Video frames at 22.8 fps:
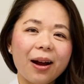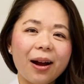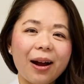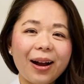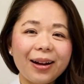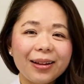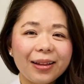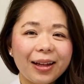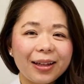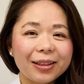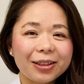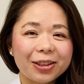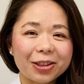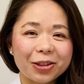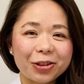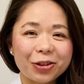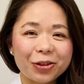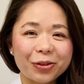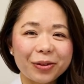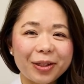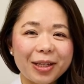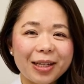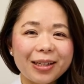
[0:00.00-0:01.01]
I like to
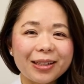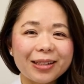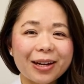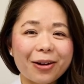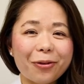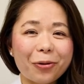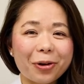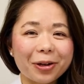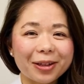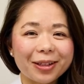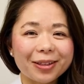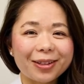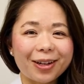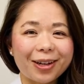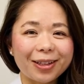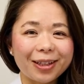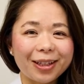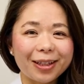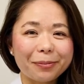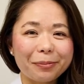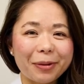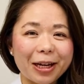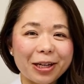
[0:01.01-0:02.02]
treat
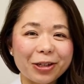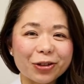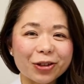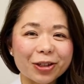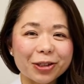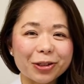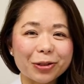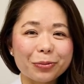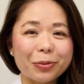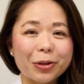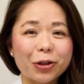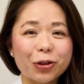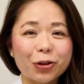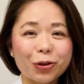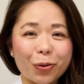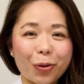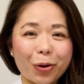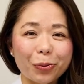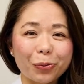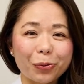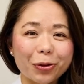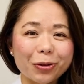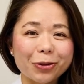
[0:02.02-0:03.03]
orthodontic patients with
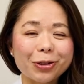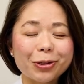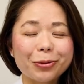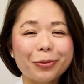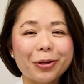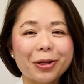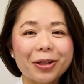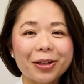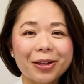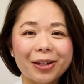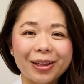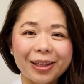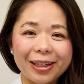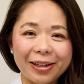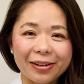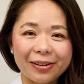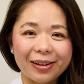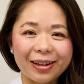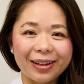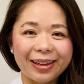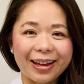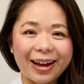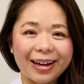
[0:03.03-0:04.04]
short roots with clear
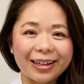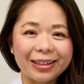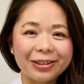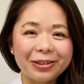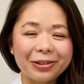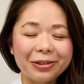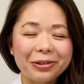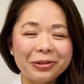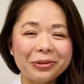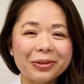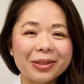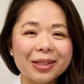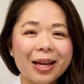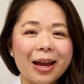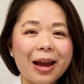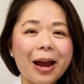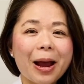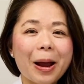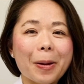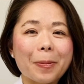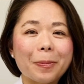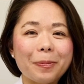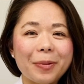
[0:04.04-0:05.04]
aligners
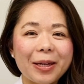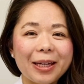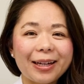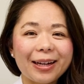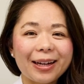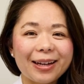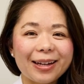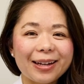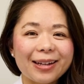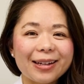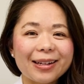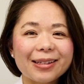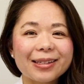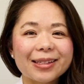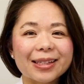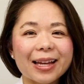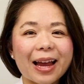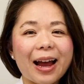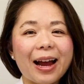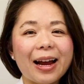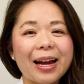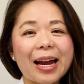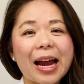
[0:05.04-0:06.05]
because
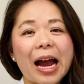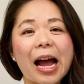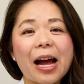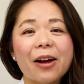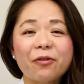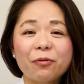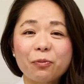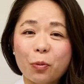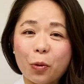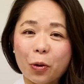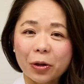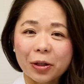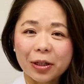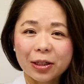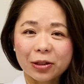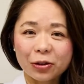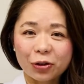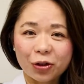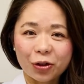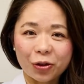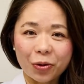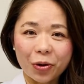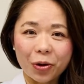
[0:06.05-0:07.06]
I have more
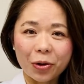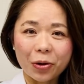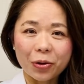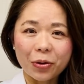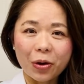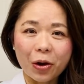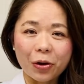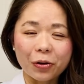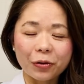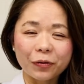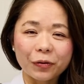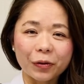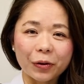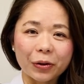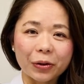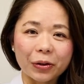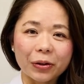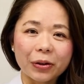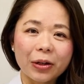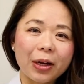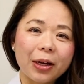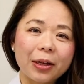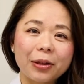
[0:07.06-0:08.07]
control
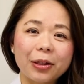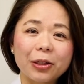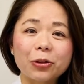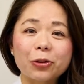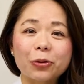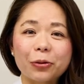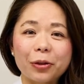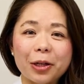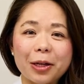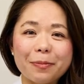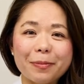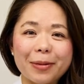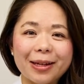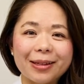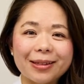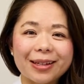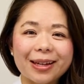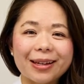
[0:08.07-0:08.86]
over the treatment.